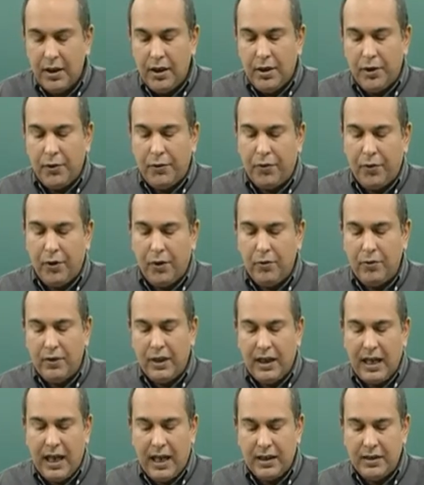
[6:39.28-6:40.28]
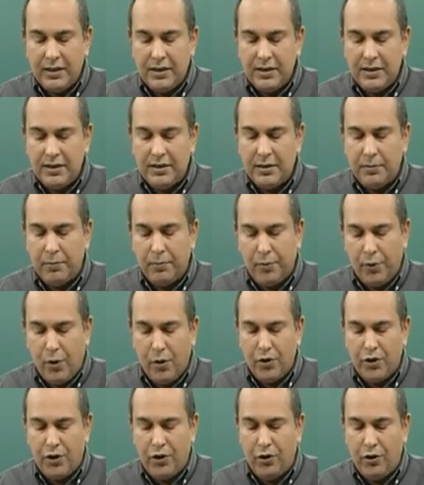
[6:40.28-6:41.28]
throat, lungs,
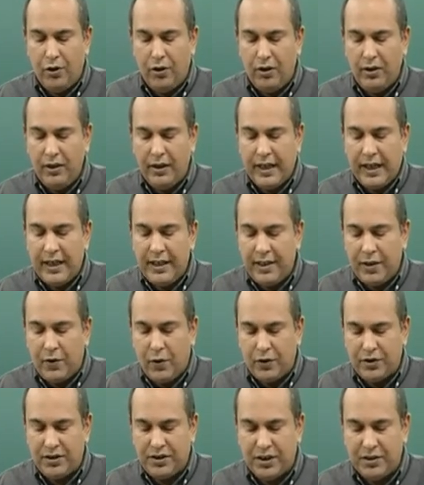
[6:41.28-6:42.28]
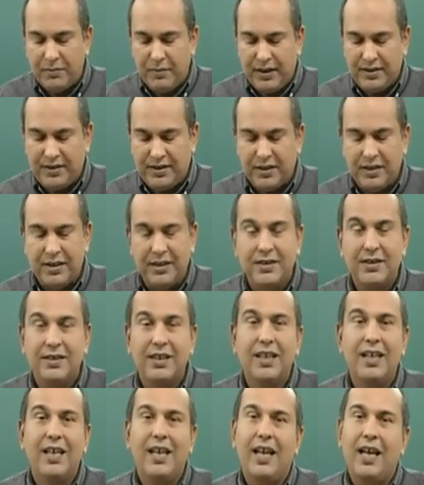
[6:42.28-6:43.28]
bronchiole, intercostal muscles,
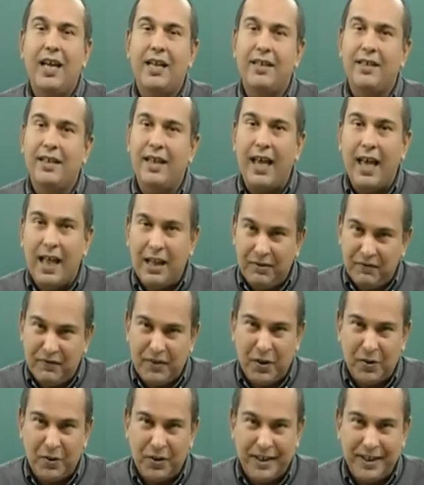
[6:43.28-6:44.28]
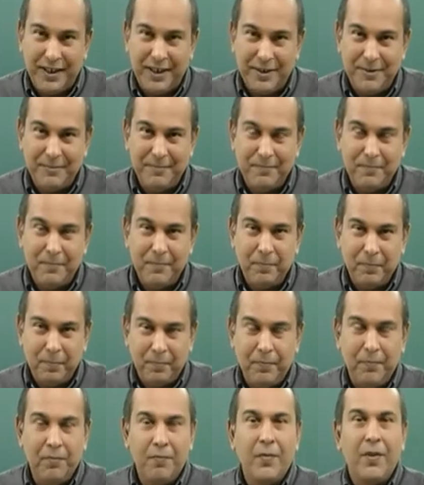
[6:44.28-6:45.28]
and alveoli.
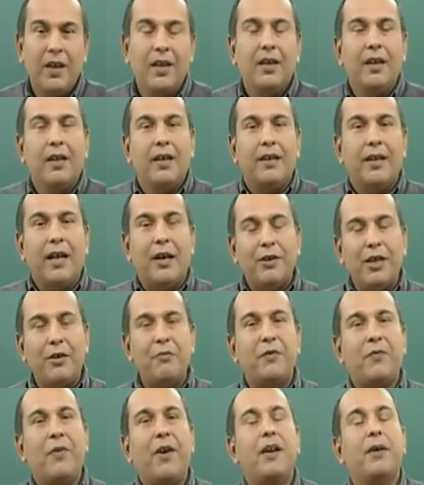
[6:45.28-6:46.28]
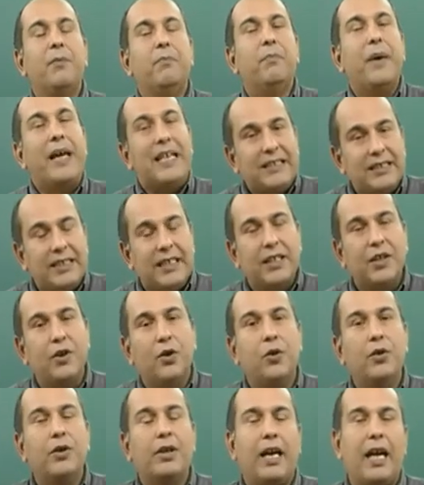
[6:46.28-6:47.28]
Now that we've had a basic
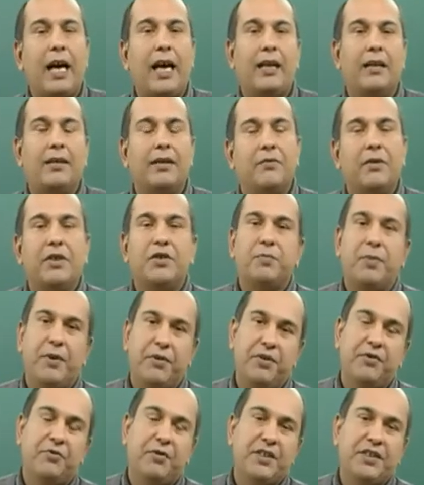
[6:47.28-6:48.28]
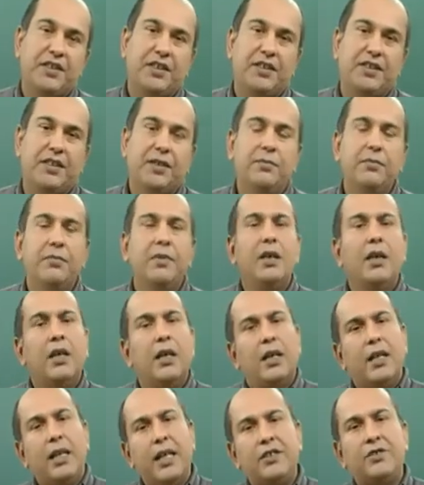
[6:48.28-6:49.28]
look at the respiratory system,
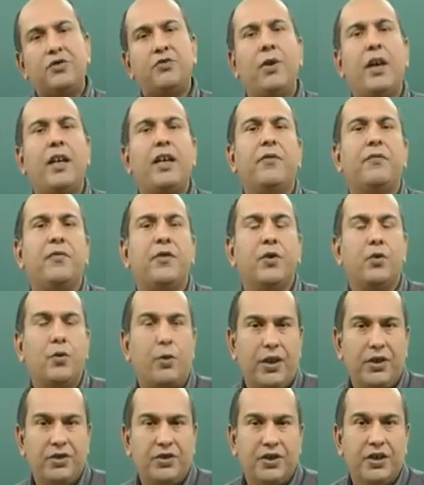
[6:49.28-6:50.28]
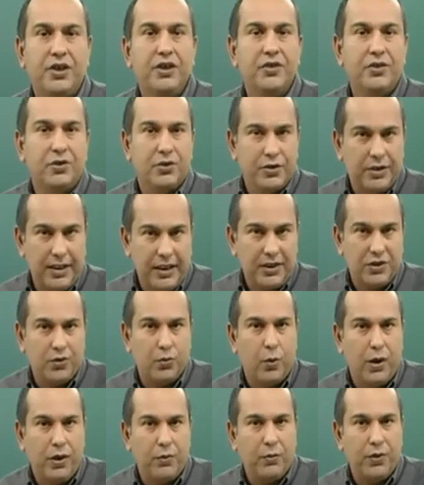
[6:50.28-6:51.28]
let's try a few questions to test
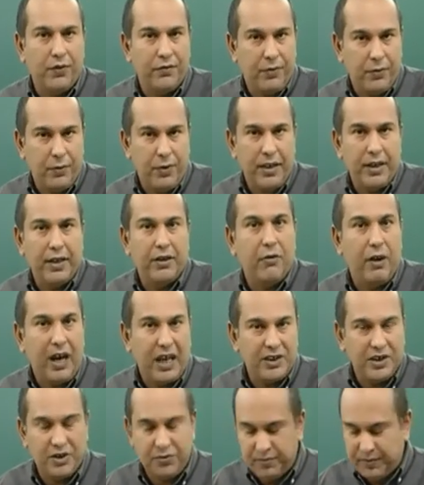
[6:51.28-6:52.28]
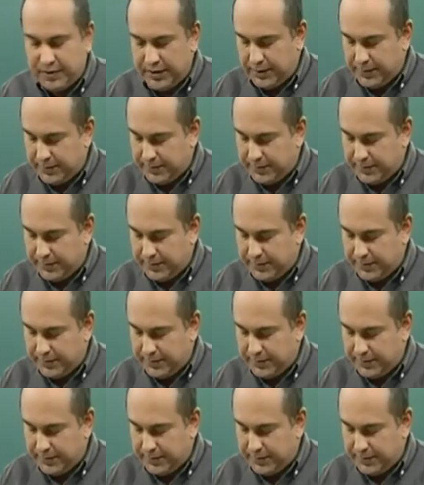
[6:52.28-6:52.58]
what we've already grasped.